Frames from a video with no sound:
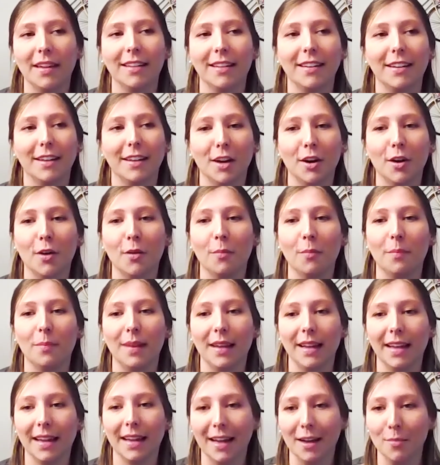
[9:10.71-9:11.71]
and you know
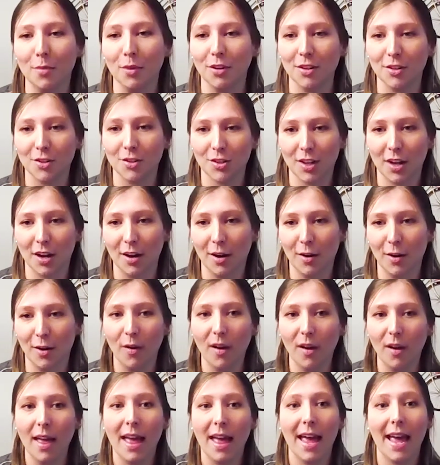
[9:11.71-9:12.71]
being able to
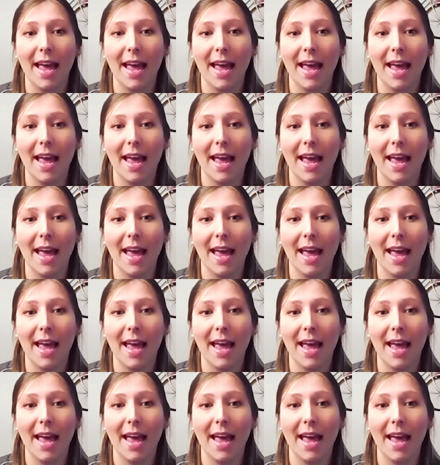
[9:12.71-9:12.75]
show